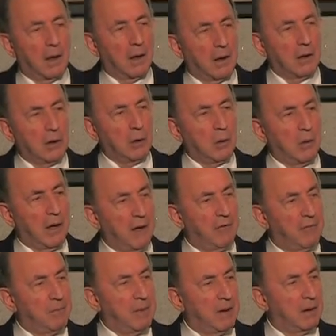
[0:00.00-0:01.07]
you
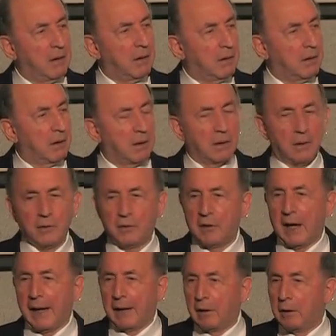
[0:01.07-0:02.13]
have built
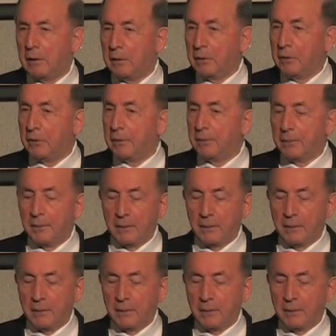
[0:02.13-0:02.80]
silos,